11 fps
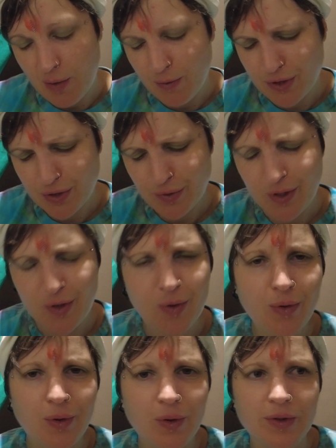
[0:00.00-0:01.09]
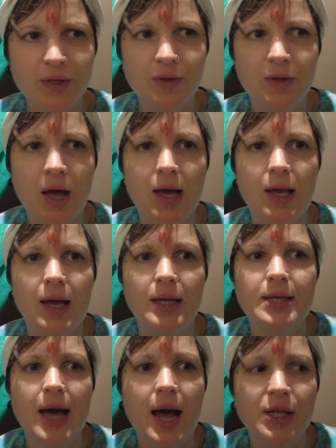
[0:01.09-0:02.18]
which is really cool to not get
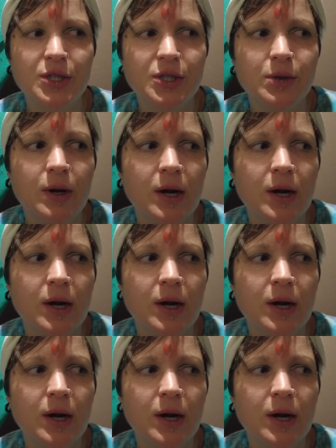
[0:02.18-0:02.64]
attached to our